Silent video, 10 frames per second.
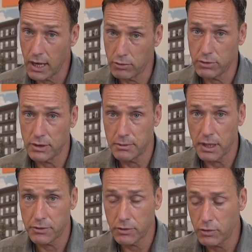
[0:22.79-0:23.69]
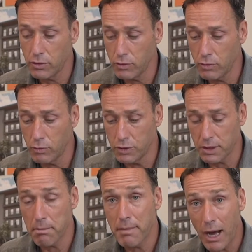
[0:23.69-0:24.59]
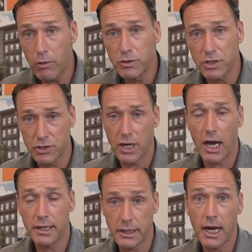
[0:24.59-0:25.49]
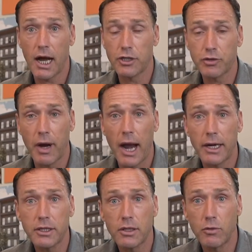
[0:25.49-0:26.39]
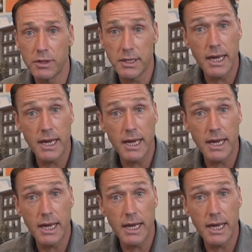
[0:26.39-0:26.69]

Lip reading: elderly mother who was about to sign a contract with a